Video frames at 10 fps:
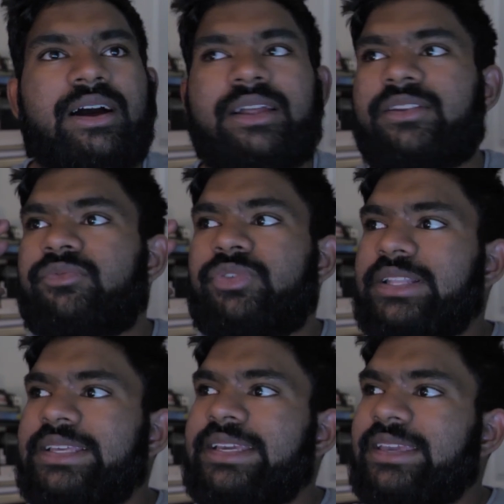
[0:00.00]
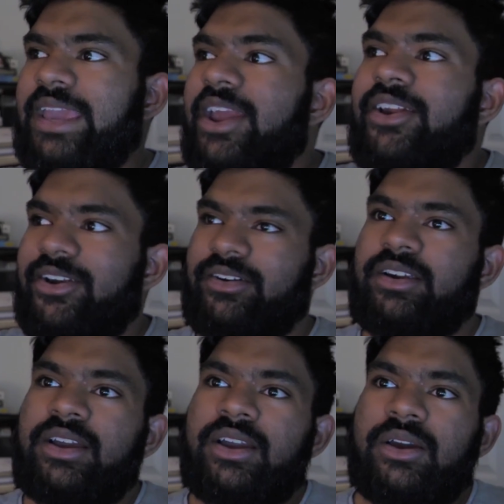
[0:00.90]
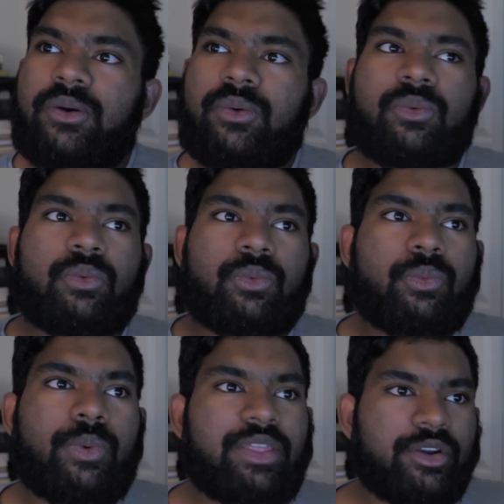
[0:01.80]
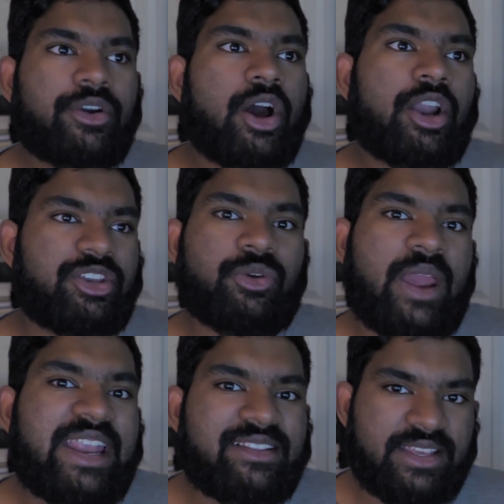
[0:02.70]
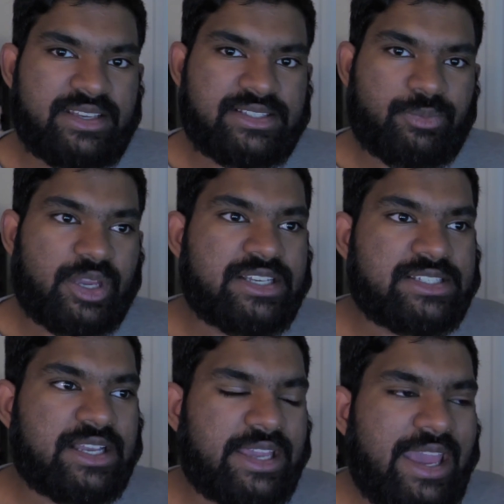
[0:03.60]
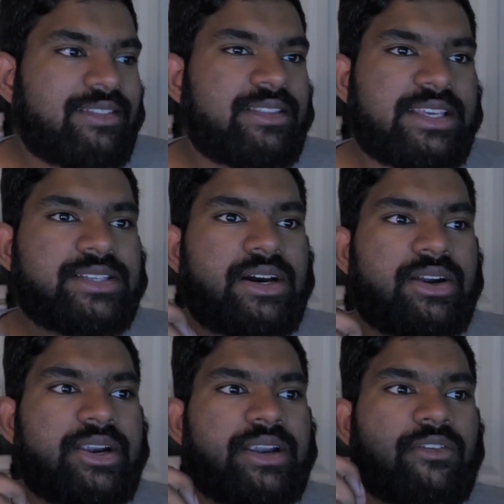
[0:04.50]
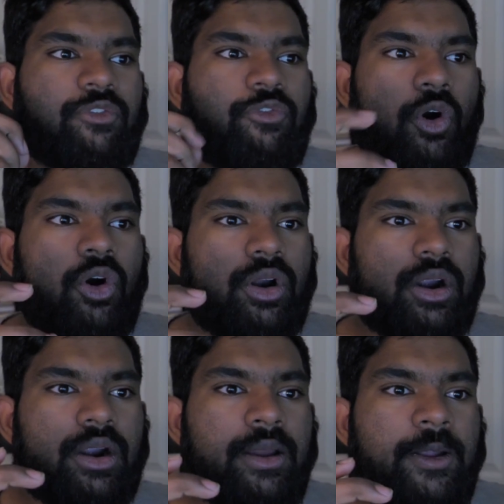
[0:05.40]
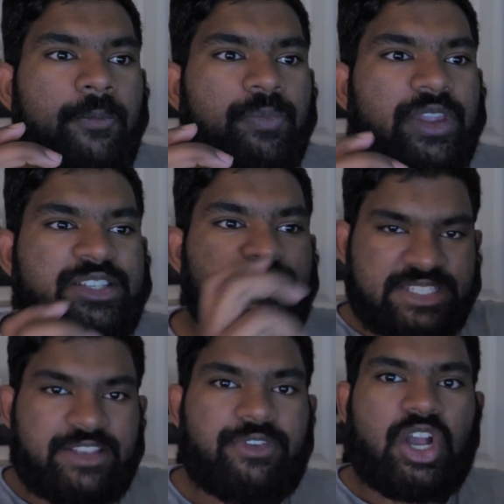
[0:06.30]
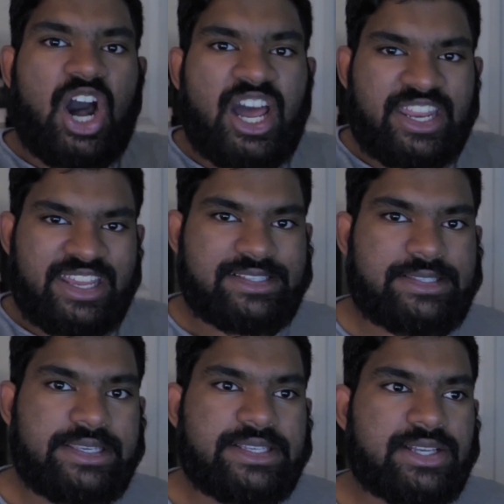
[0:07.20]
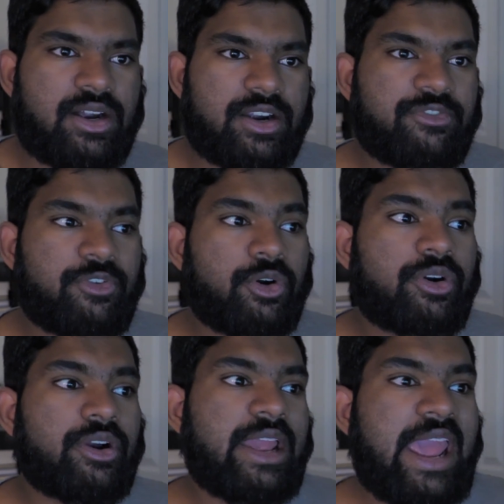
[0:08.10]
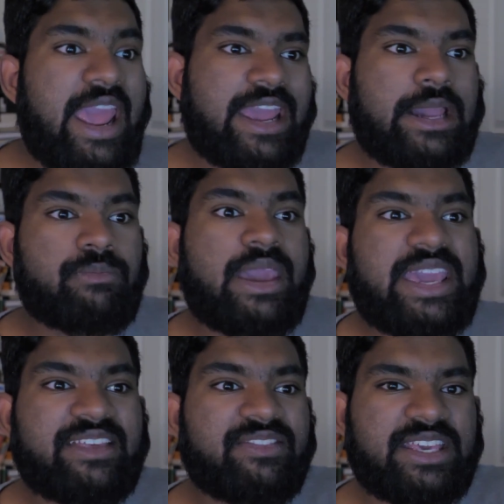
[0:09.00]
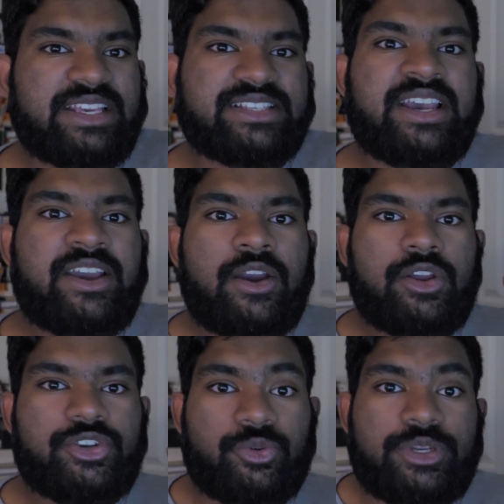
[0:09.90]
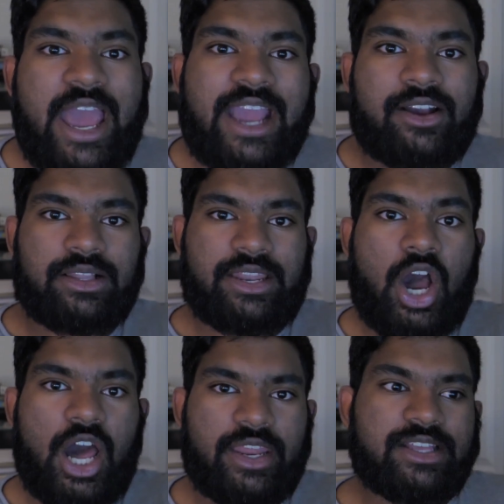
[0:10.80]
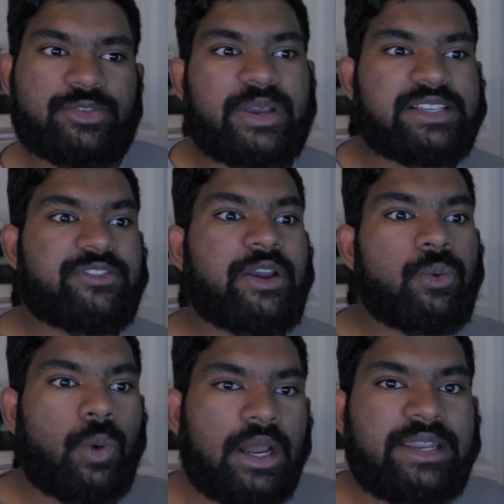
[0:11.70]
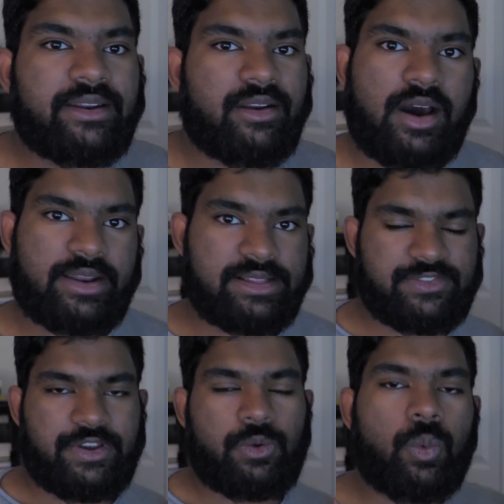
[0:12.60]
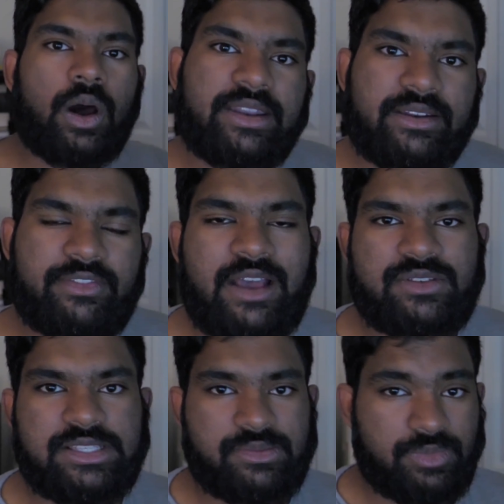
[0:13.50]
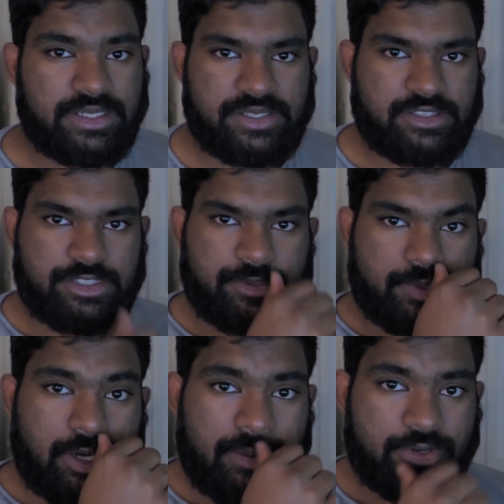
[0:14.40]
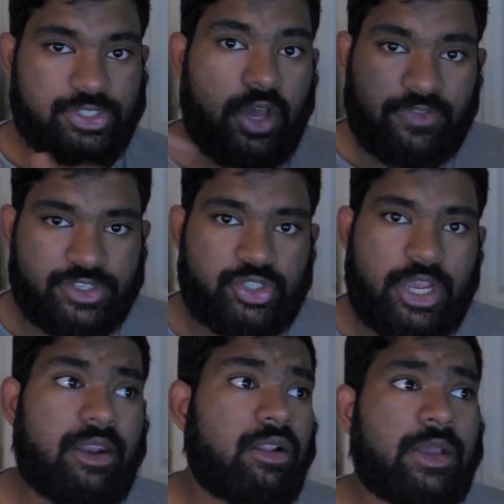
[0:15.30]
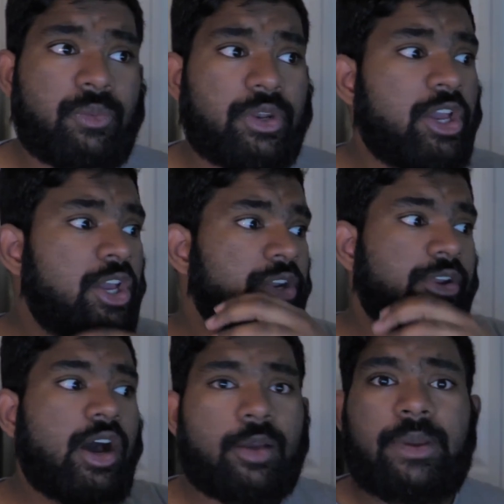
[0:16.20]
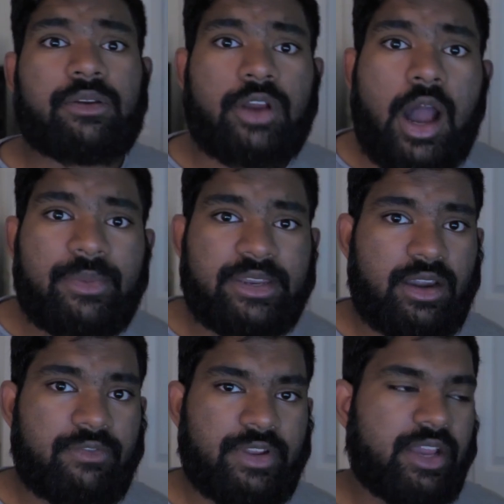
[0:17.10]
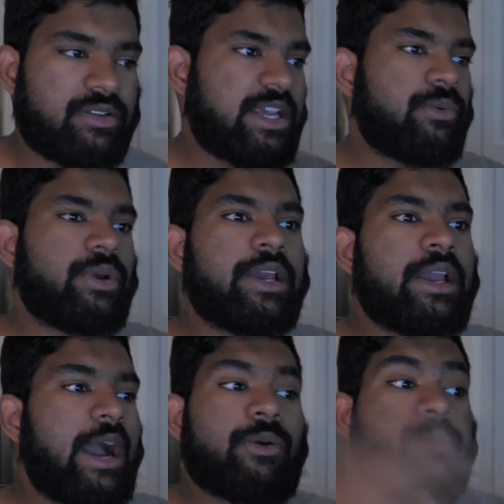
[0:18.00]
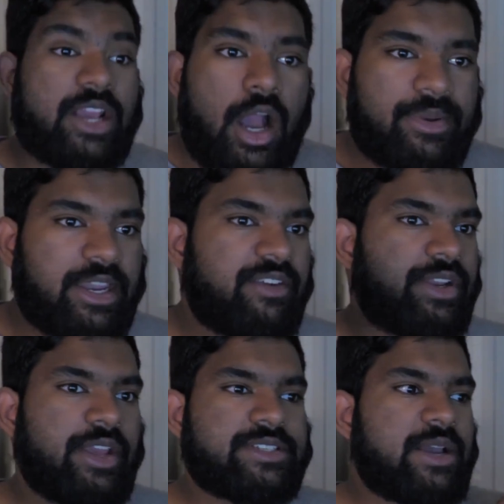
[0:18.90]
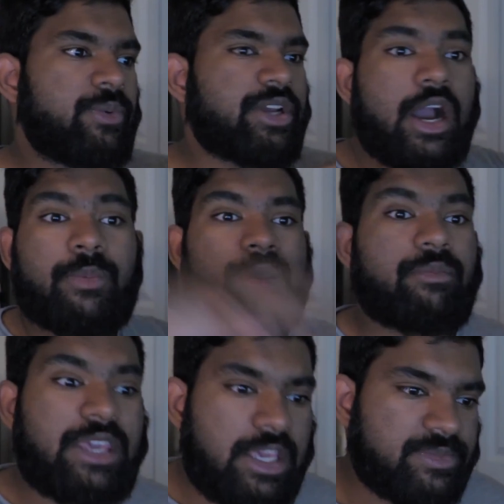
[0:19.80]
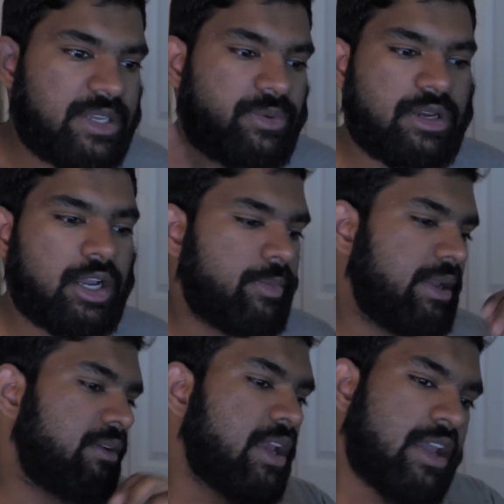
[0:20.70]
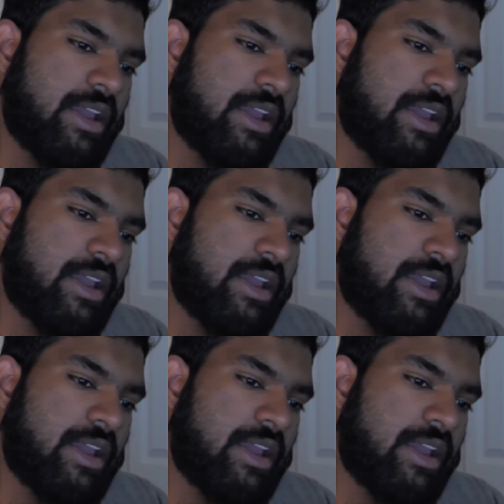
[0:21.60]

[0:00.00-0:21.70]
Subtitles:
really care whether or not you hate these, because again, these aren't for a specific audience. These aren't for, hey, I'm making these to tackle an audience, because if I wanted an audience, if I wanted thousands and millions of subscribers on this channel, I would talk about commentary videos. I would make commentary videos. I would talk about memes. I would talk about